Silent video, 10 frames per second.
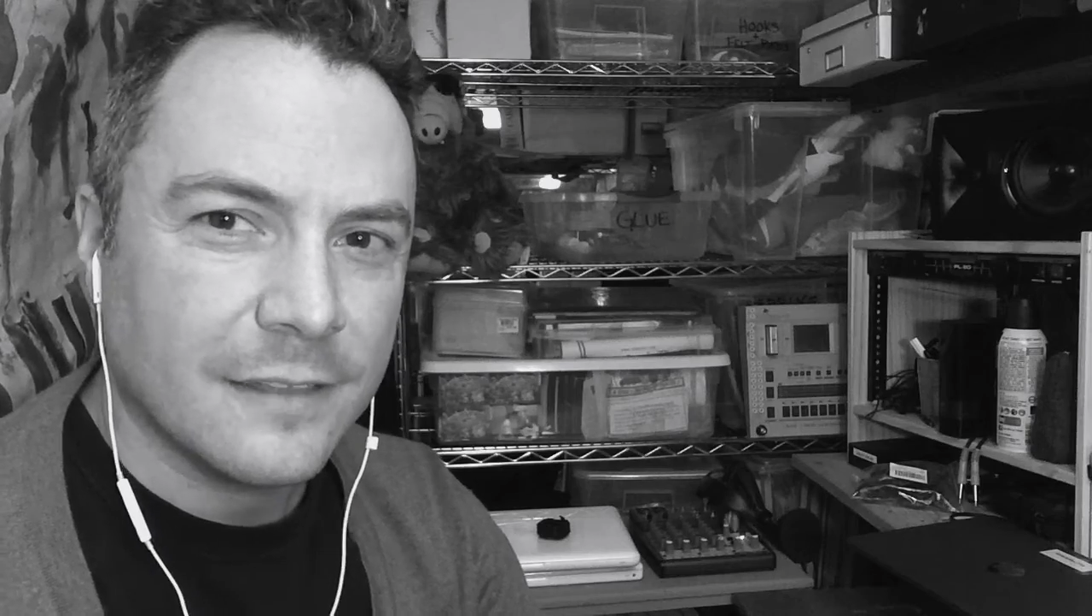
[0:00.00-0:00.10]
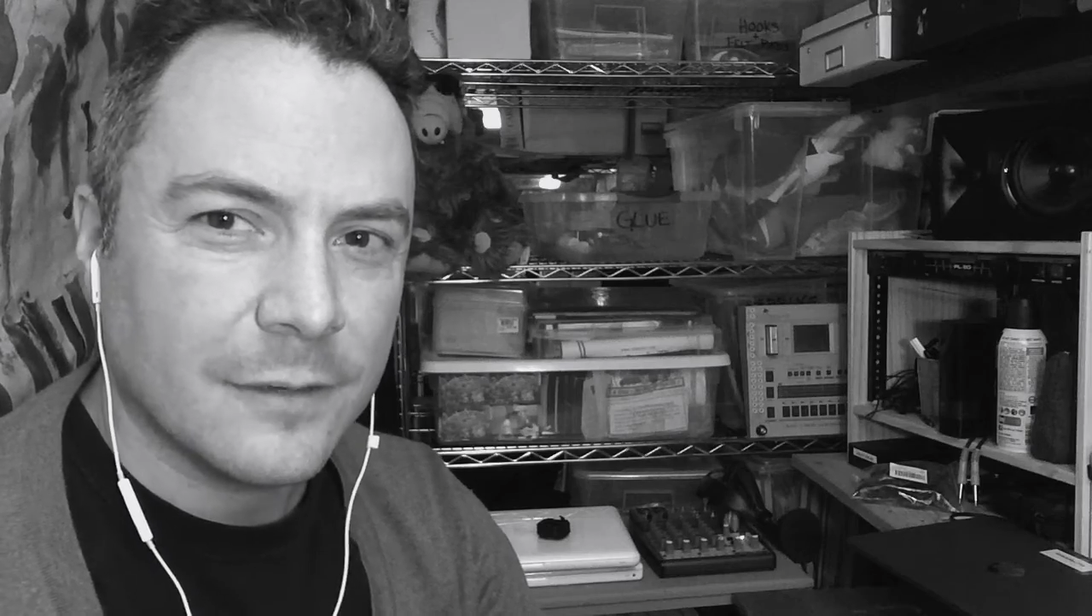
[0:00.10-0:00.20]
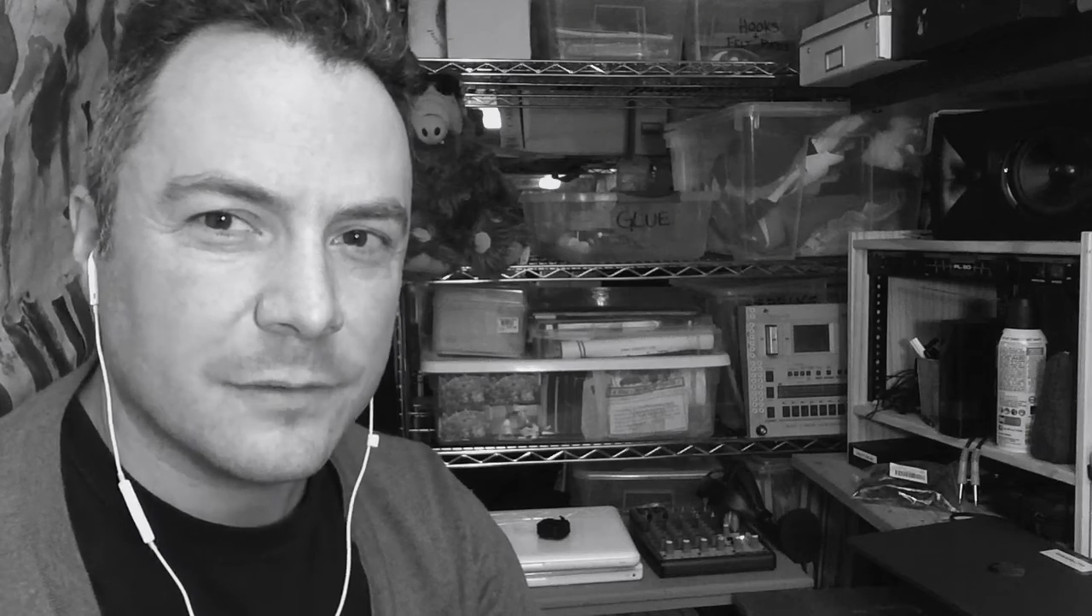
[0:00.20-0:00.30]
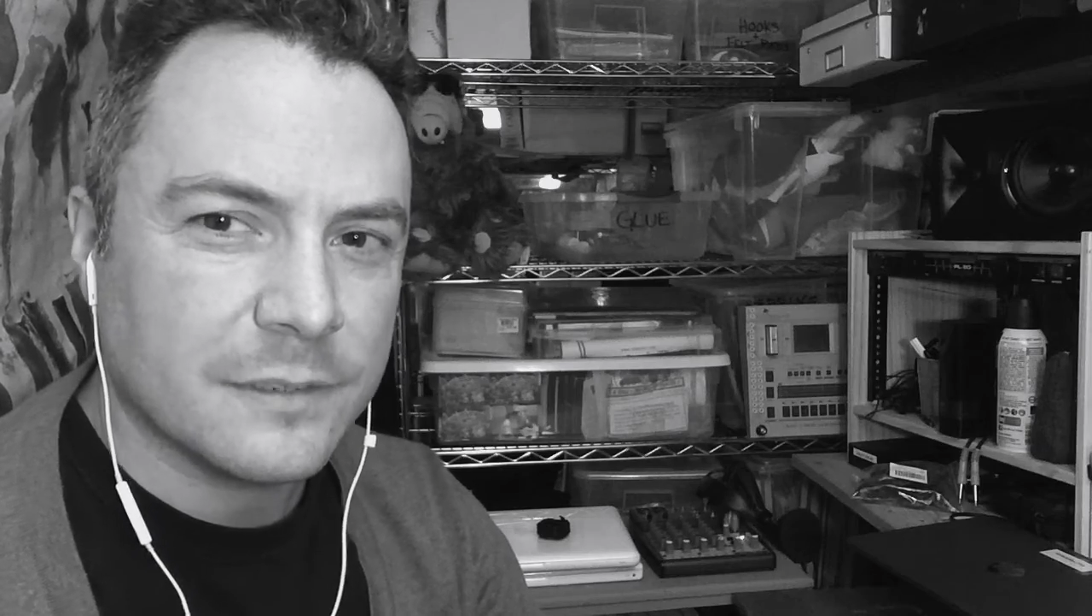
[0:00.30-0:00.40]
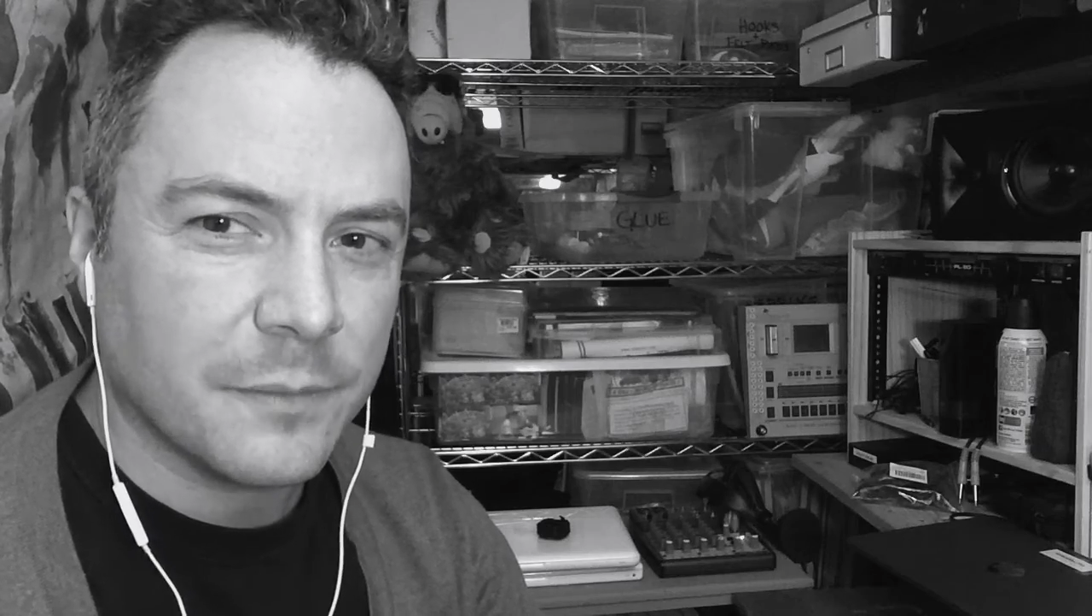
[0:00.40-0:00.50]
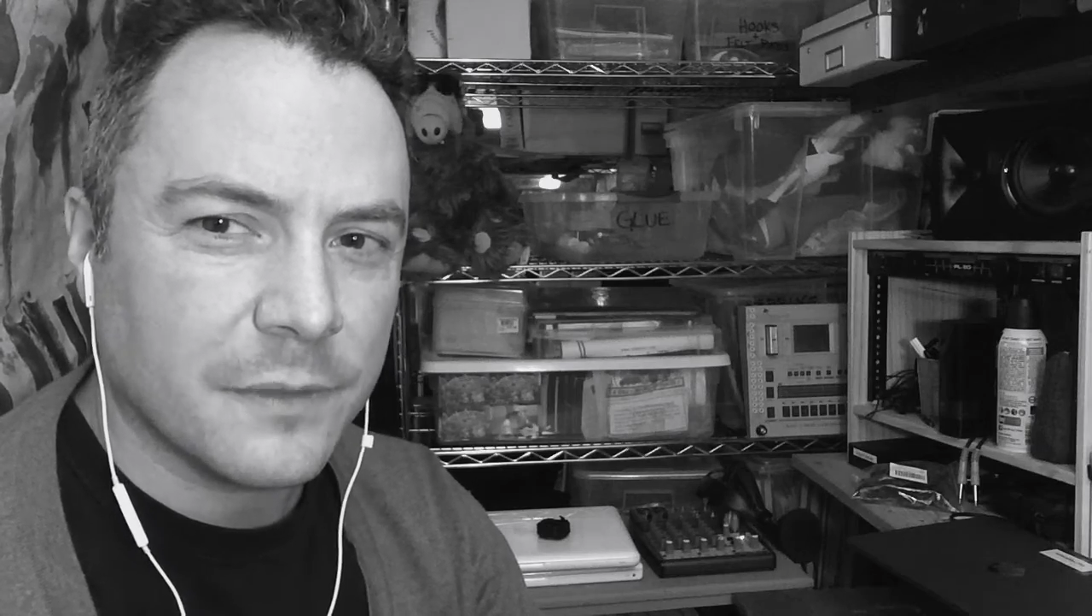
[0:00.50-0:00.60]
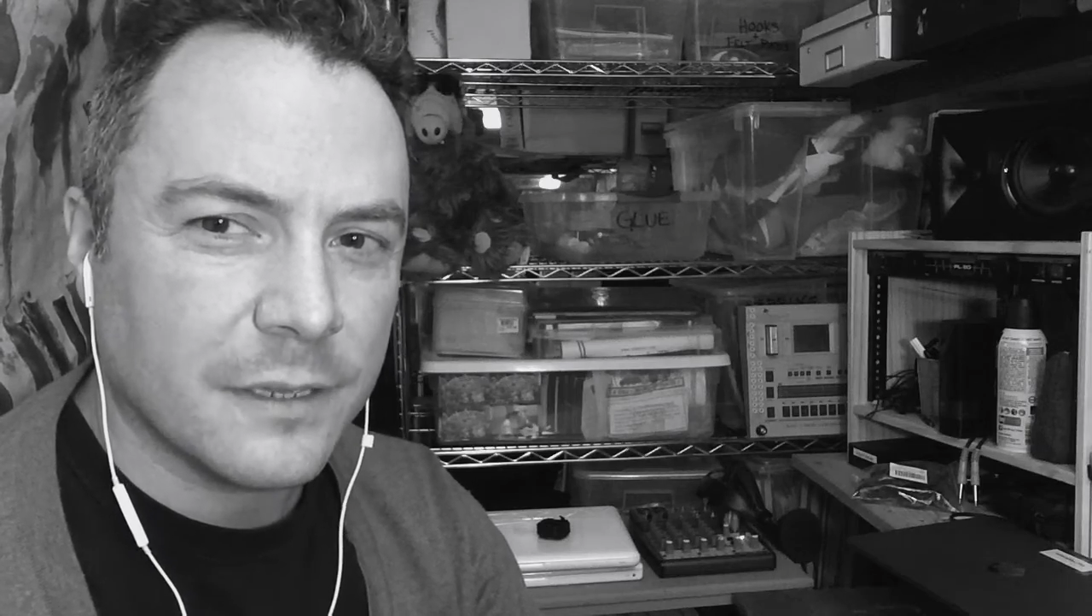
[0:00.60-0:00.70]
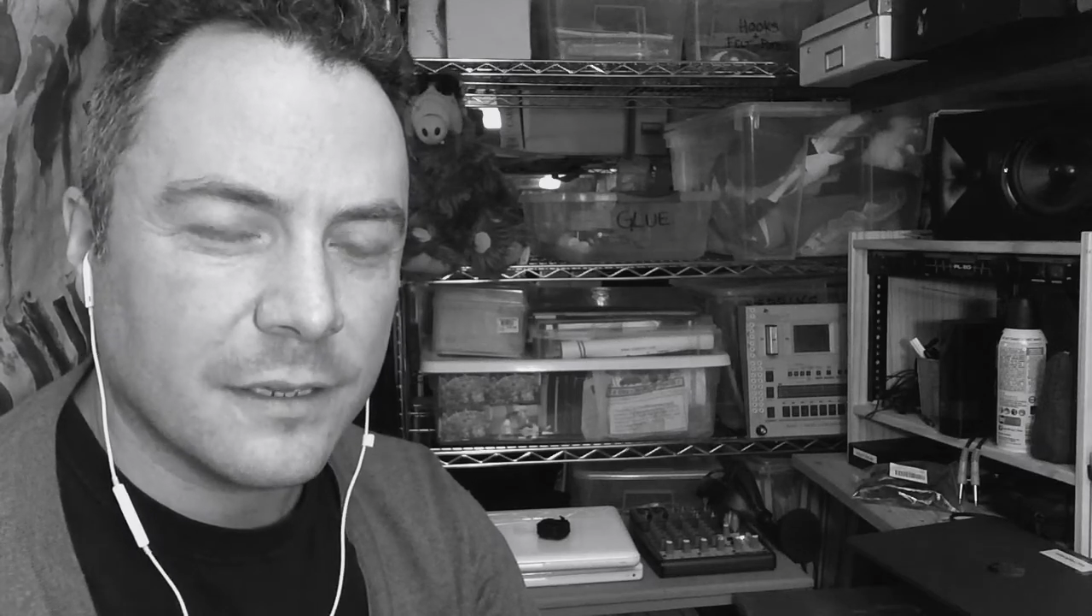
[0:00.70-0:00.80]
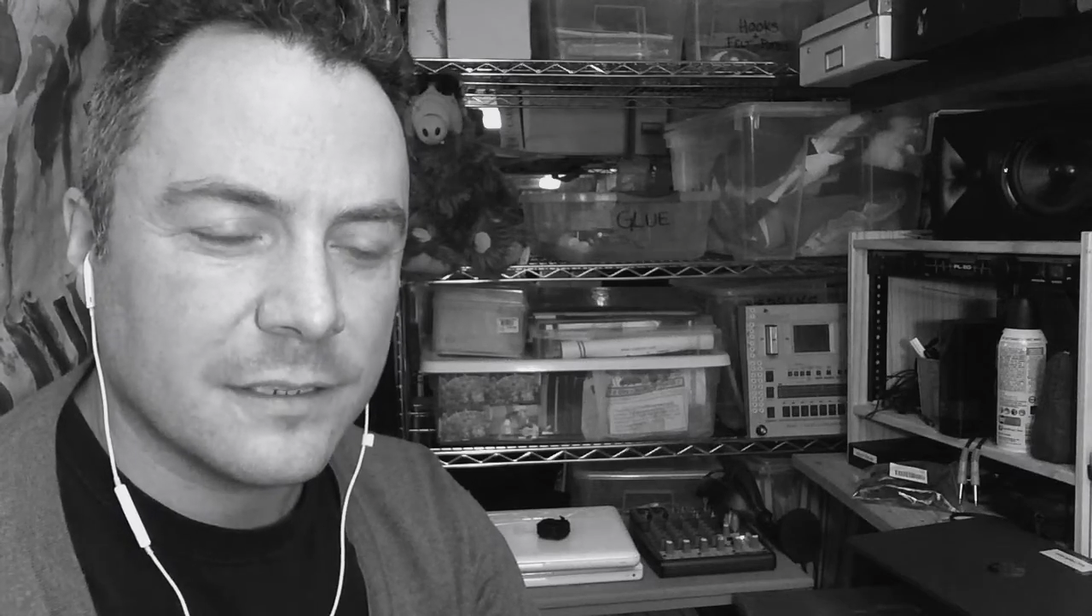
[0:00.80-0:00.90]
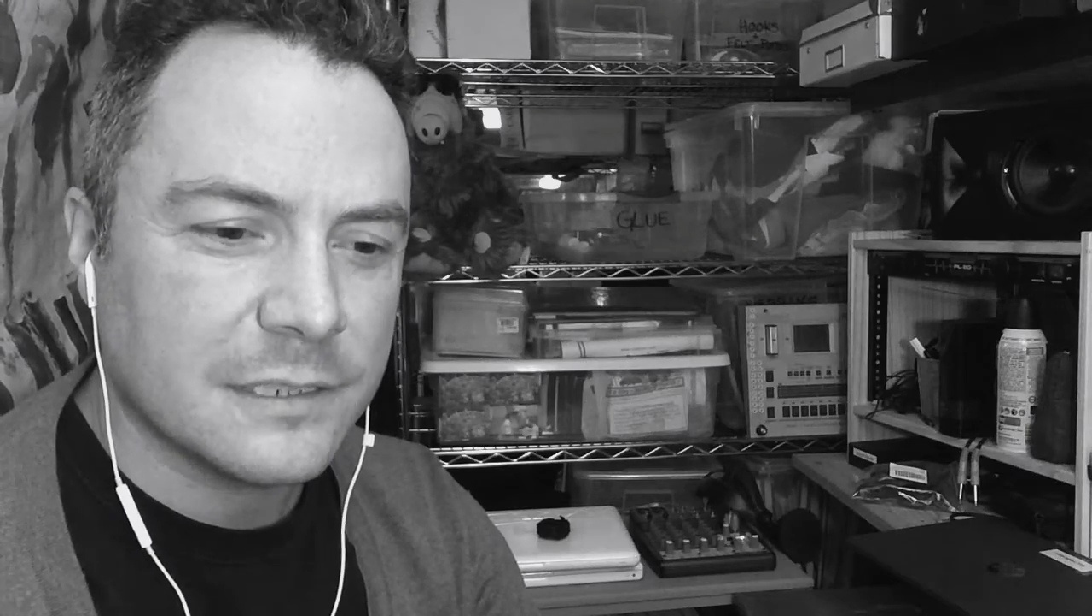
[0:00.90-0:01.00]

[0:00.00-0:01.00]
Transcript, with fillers: there was something